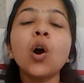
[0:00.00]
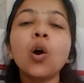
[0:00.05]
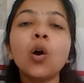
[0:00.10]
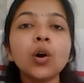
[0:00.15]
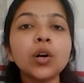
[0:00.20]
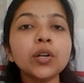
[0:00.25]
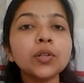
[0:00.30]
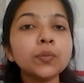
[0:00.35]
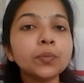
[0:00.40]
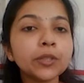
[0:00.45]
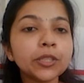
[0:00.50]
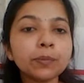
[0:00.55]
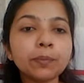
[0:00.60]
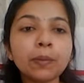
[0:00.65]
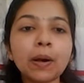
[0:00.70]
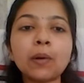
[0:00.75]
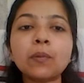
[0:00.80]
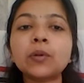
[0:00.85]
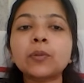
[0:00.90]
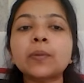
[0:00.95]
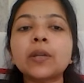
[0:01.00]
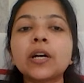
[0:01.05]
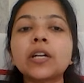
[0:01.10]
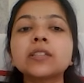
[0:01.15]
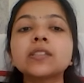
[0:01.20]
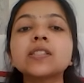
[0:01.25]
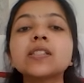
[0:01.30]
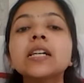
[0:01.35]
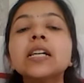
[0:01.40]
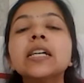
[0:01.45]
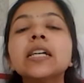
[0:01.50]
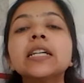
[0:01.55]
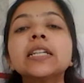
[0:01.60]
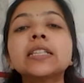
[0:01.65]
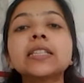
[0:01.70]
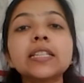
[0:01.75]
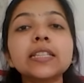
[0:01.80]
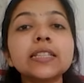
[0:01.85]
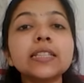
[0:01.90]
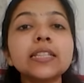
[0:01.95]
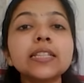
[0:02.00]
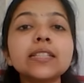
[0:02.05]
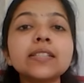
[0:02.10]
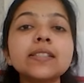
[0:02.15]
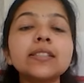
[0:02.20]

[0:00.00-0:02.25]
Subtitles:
or wind power plants. Then there